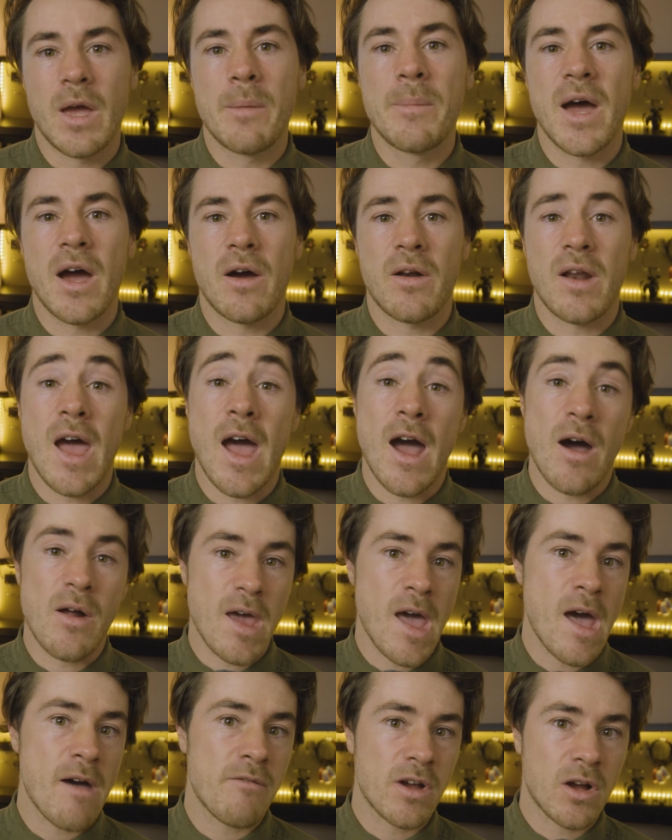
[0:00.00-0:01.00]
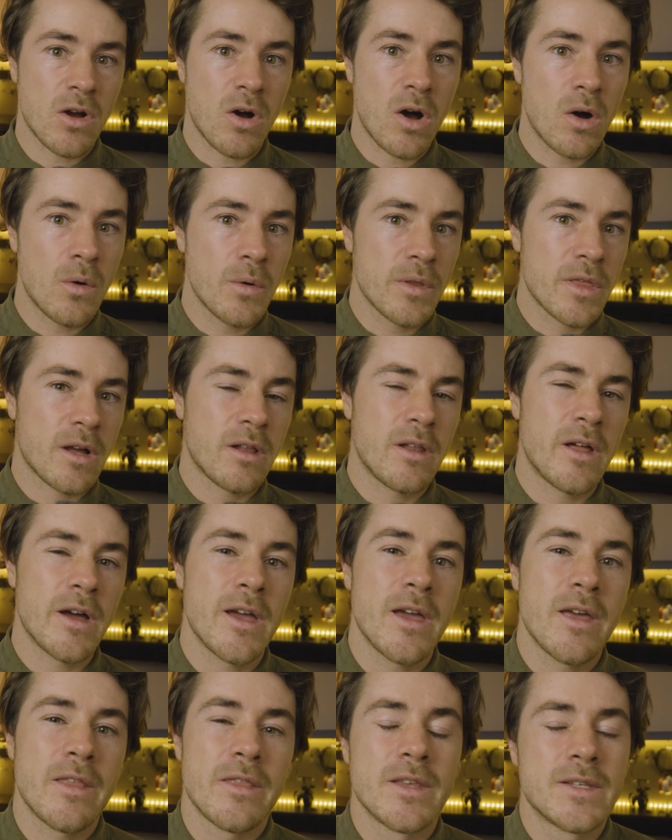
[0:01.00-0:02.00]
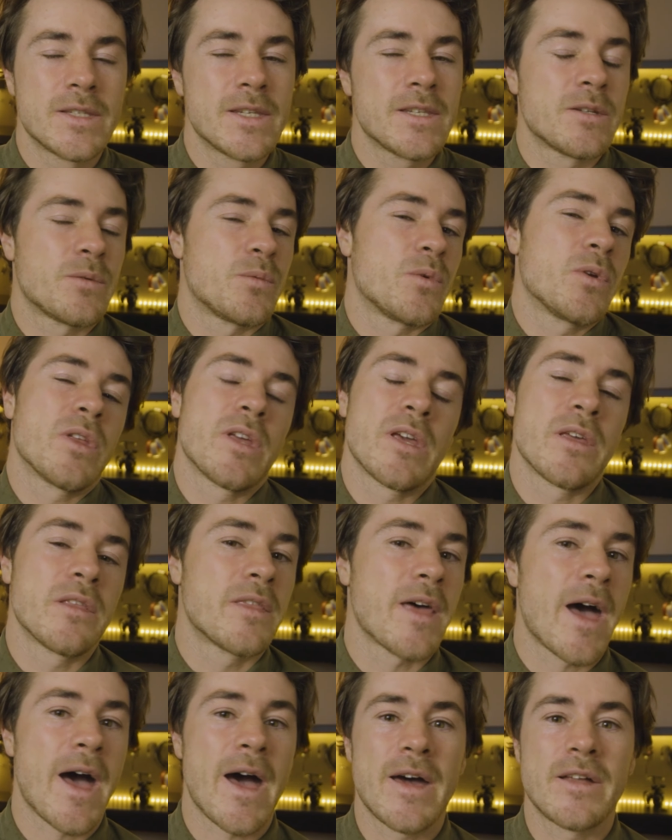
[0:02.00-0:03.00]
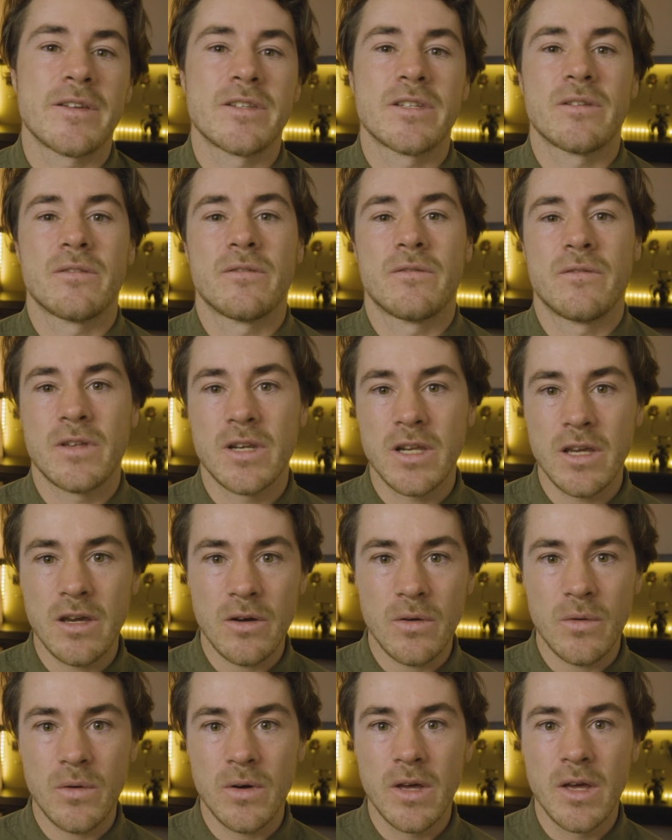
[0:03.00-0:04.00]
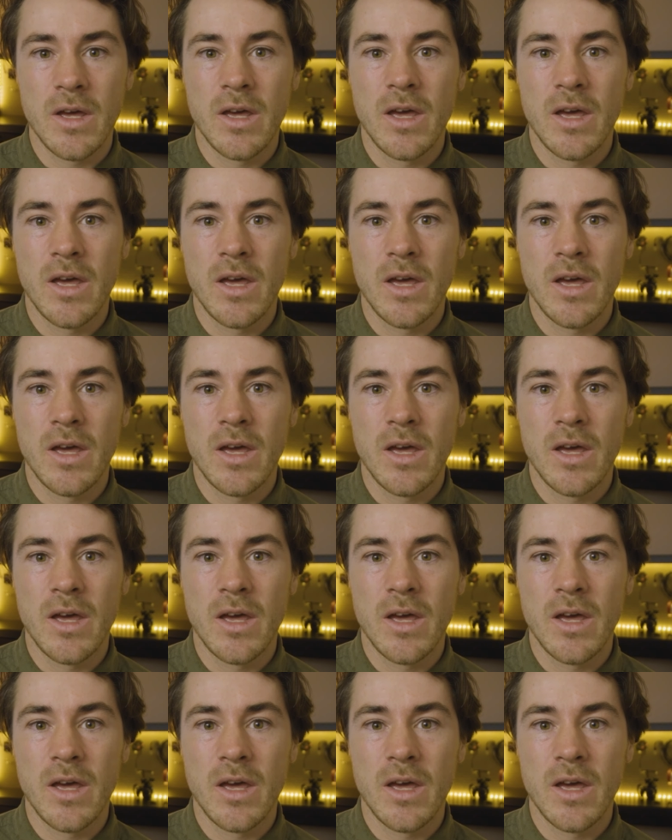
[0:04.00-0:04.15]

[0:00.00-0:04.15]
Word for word: about how to have a call with a client. This isn't really that video.